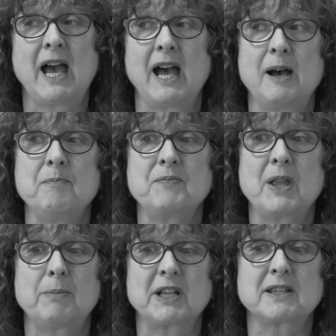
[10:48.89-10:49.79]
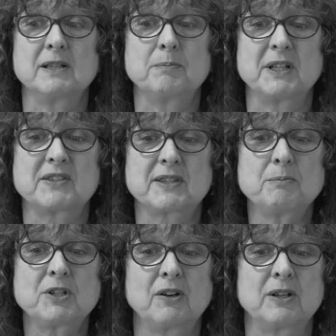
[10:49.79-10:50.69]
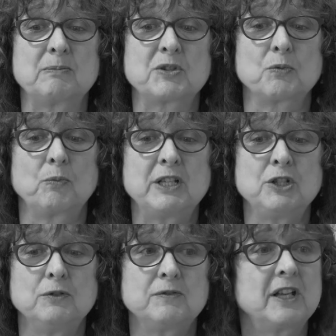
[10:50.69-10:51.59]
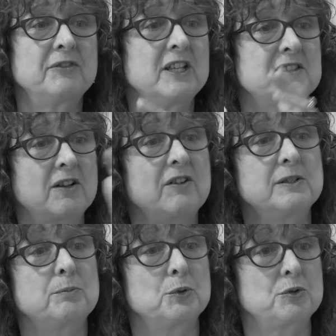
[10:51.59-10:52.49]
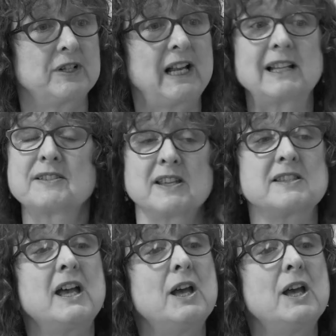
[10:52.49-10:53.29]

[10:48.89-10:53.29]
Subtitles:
But sometimes when you've done this kind of broader analysis,